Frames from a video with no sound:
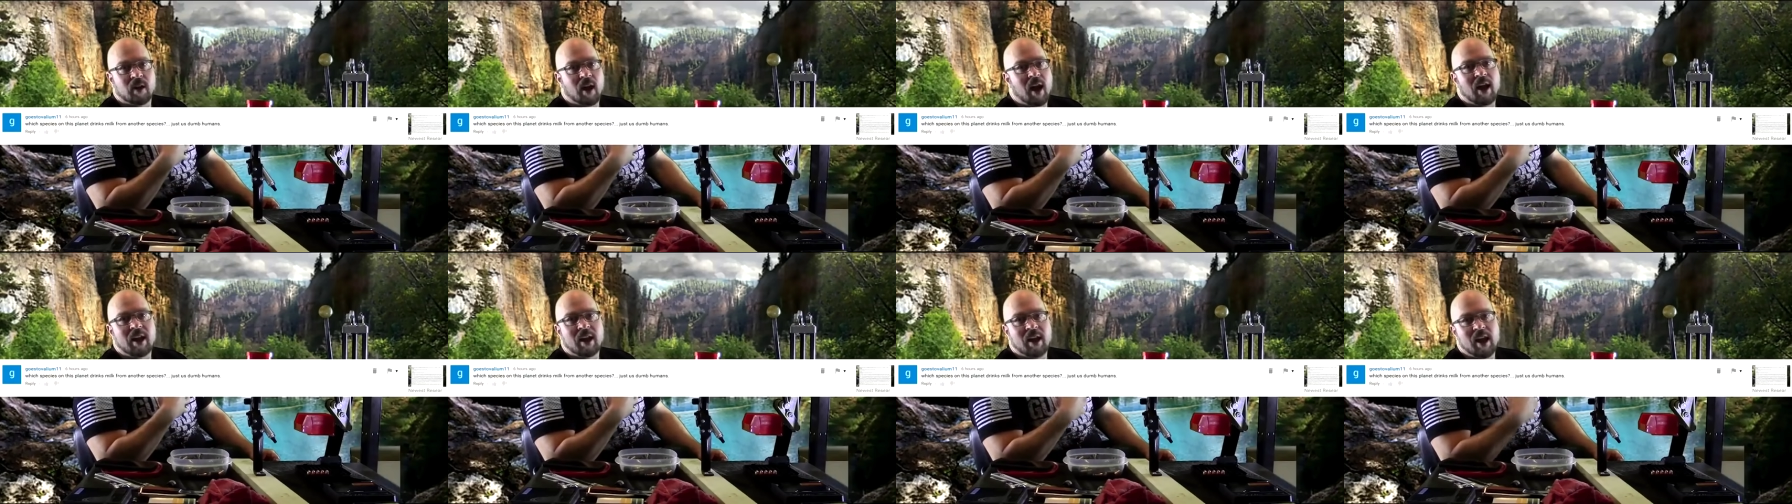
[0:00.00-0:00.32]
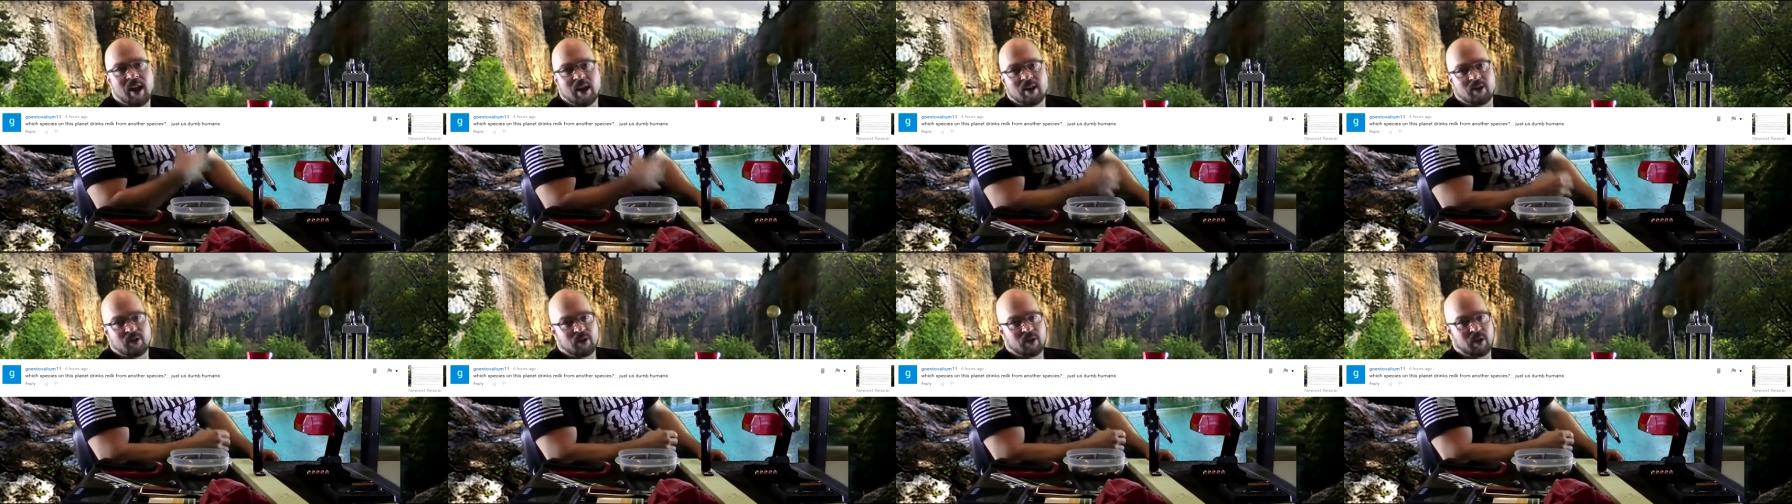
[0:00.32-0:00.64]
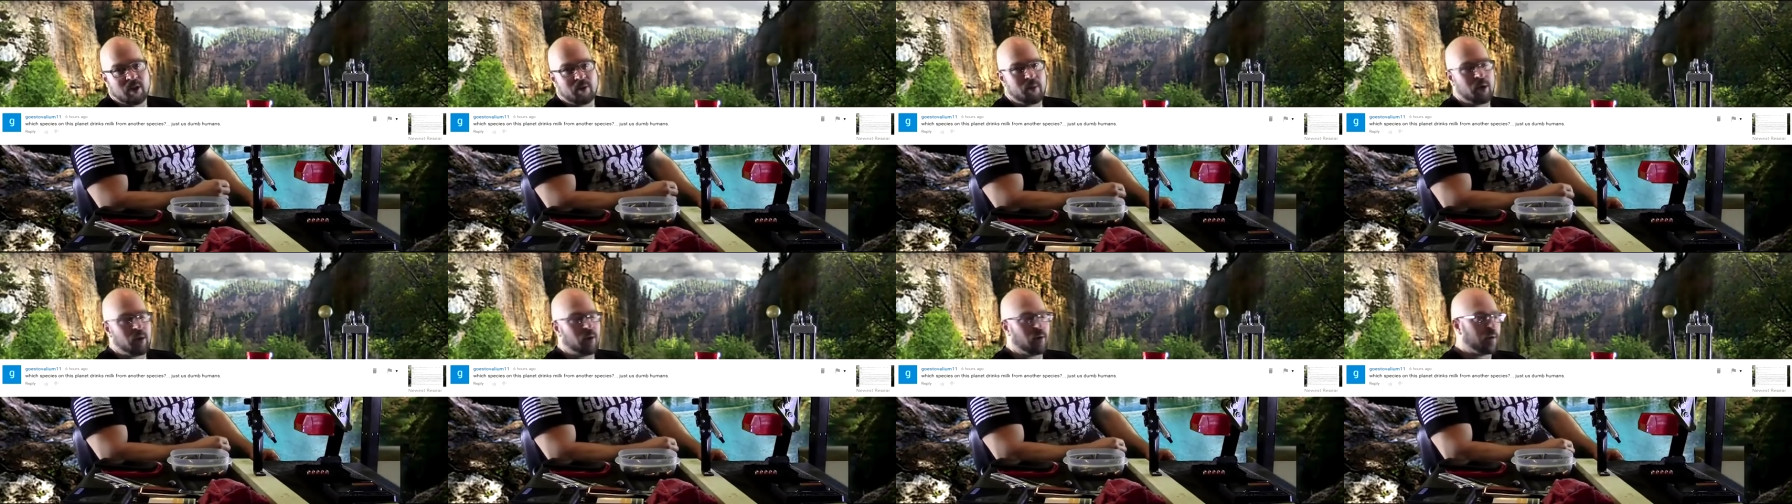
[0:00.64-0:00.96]
I can't
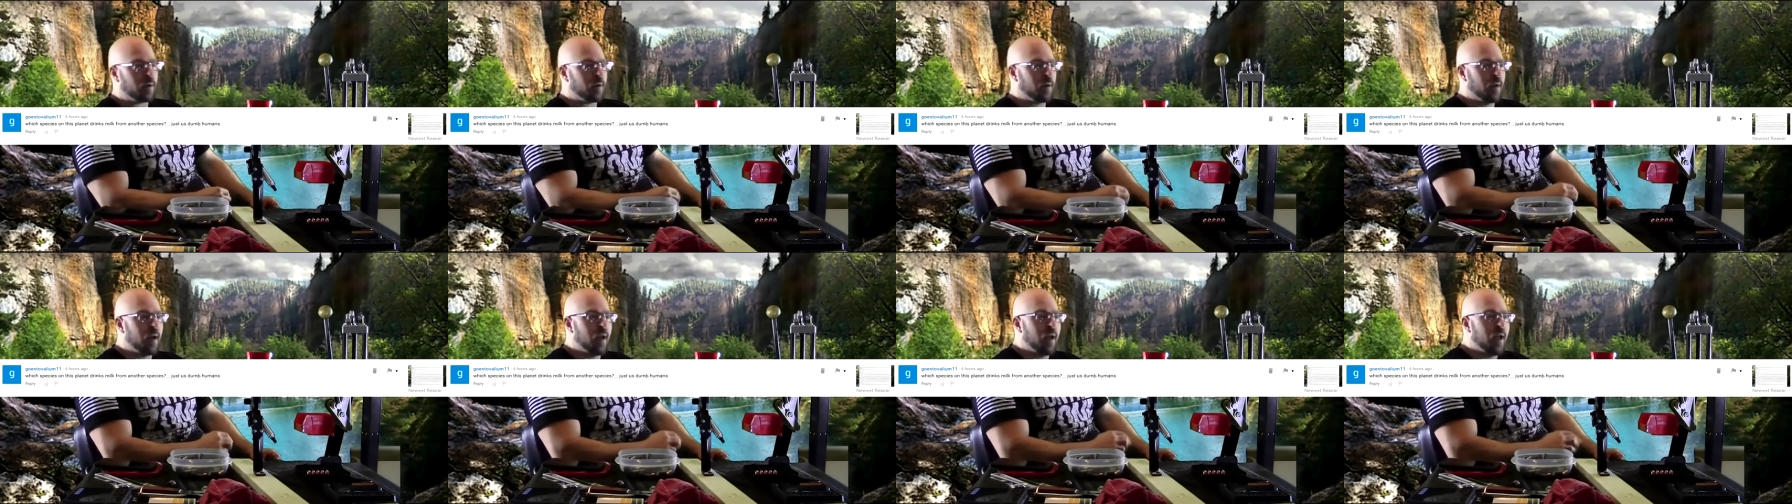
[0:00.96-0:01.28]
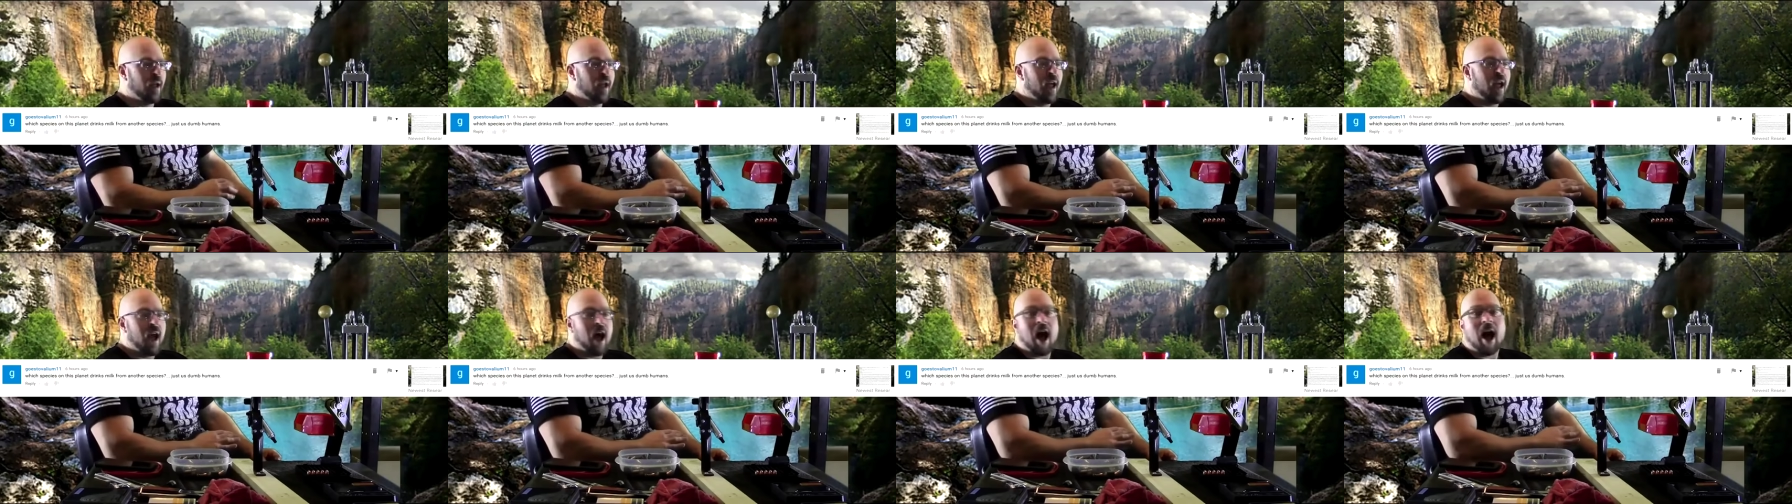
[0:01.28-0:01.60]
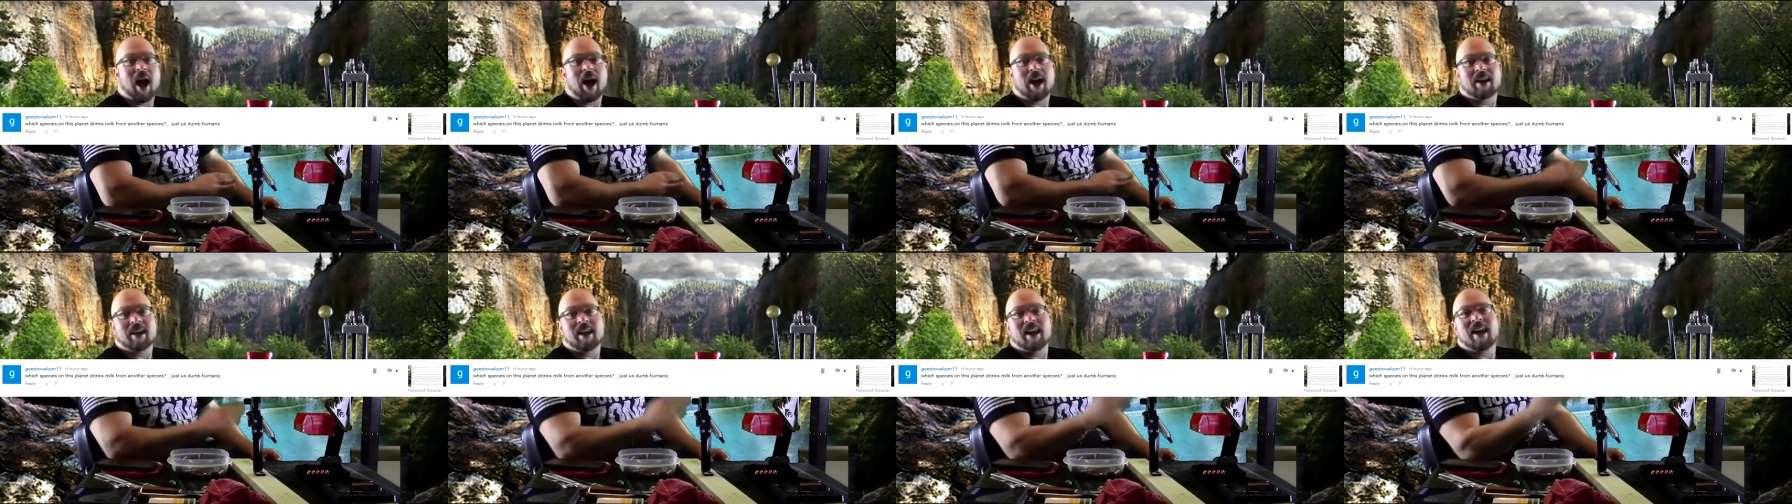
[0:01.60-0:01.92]
drink milk.
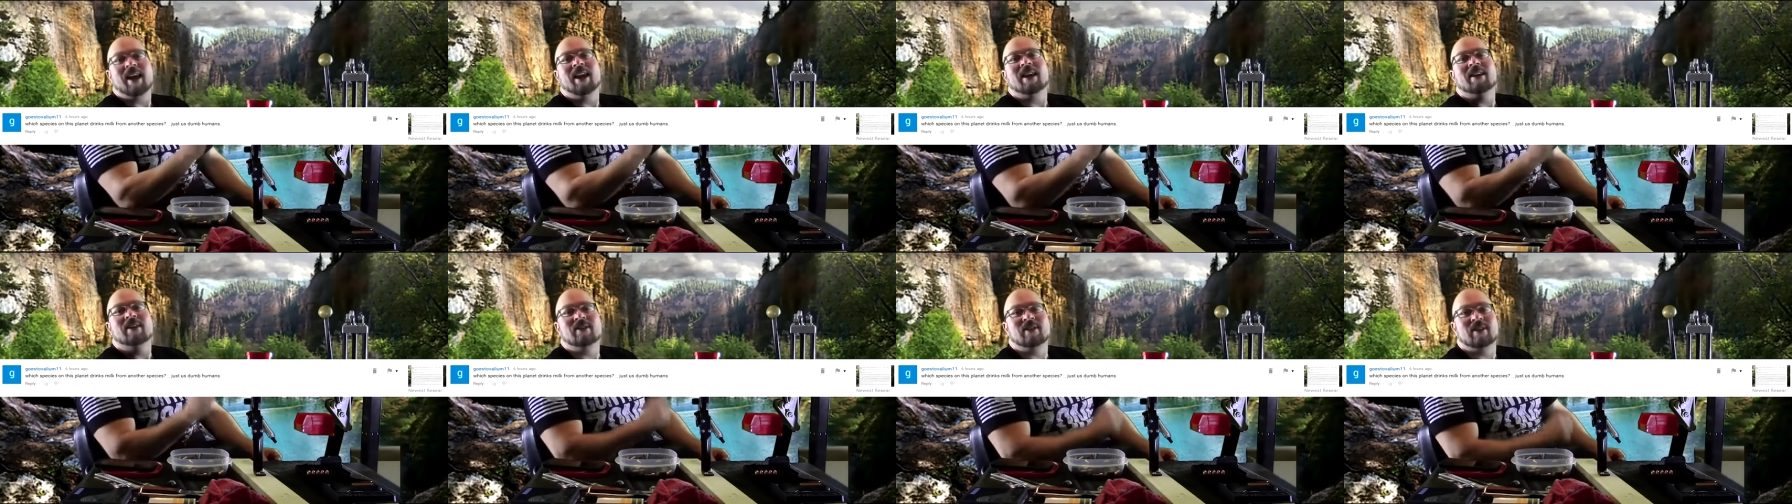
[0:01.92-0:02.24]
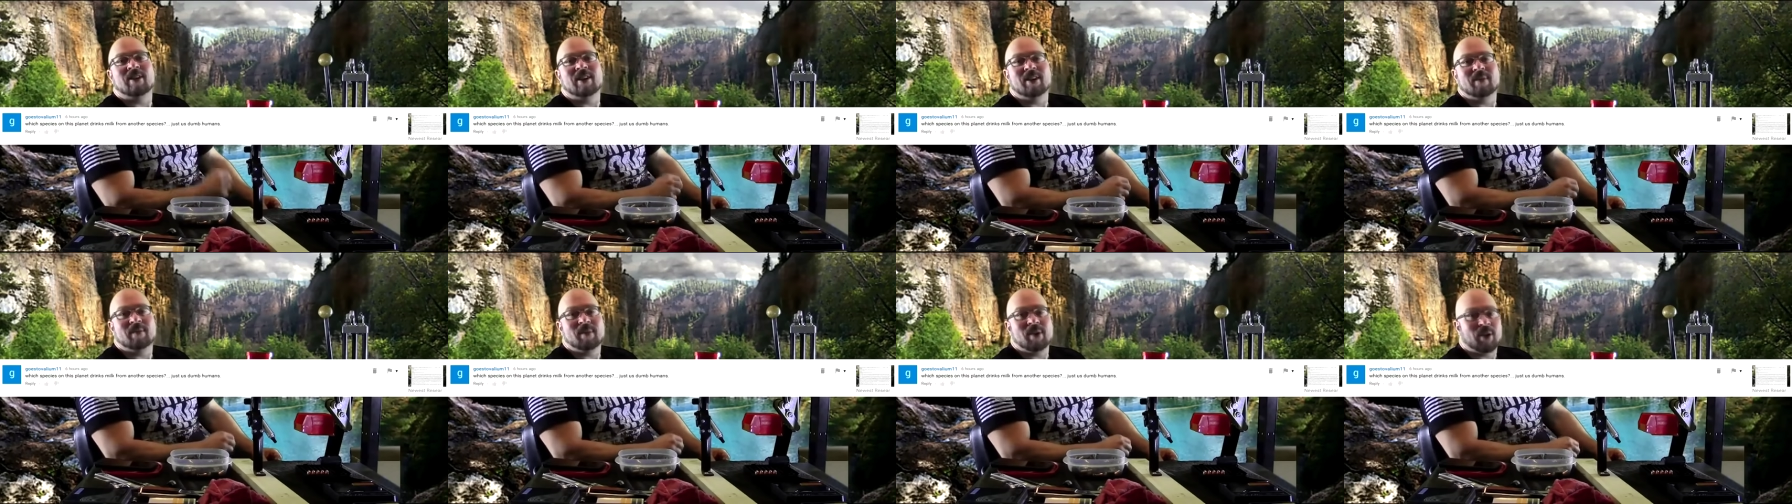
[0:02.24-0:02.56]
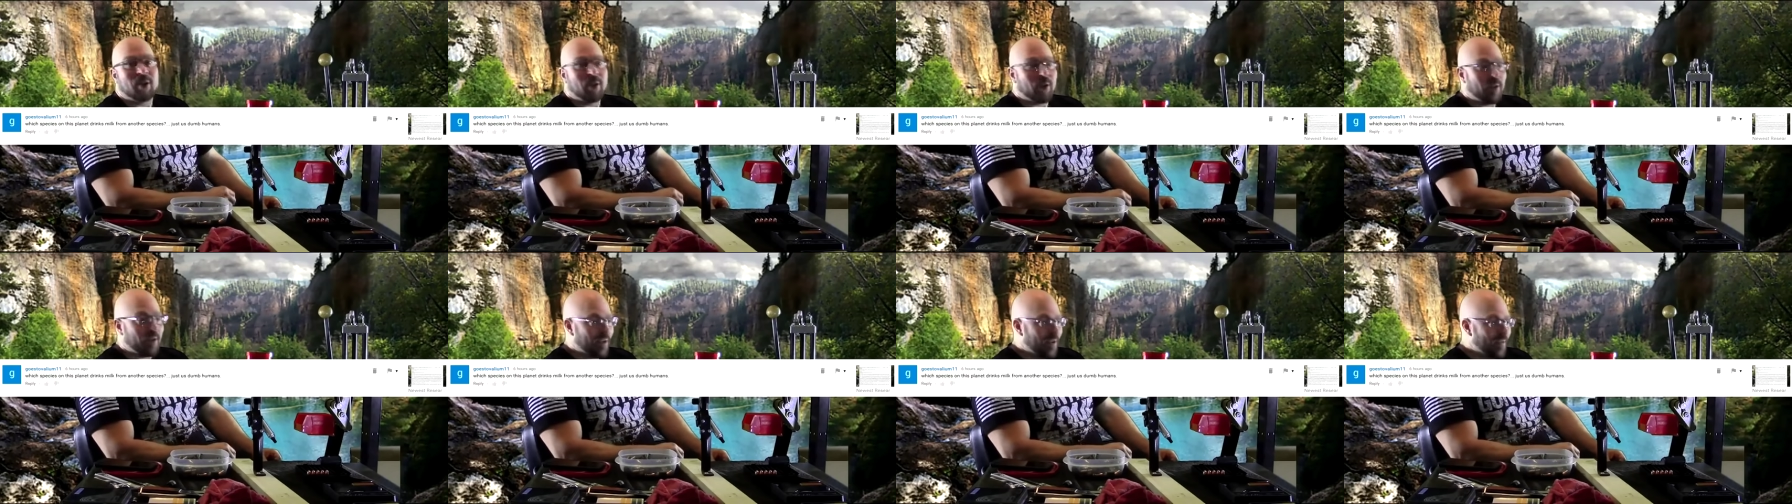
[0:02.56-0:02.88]
I can't drink
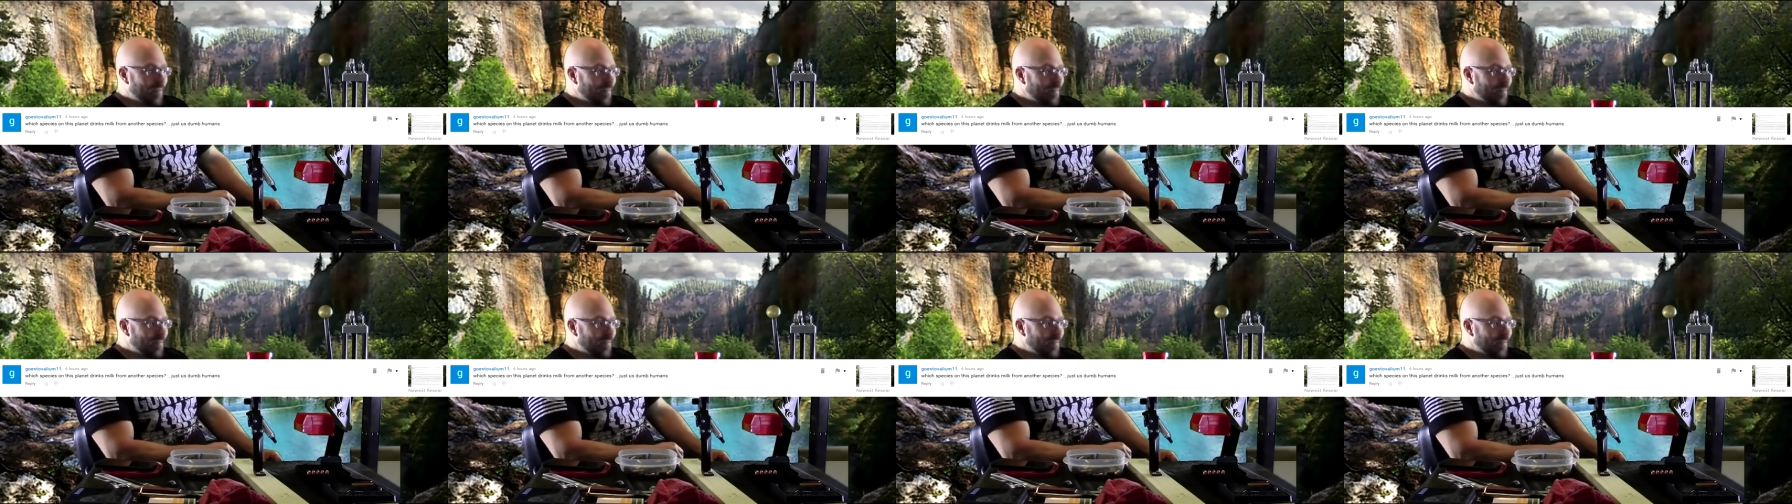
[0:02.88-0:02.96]
milk.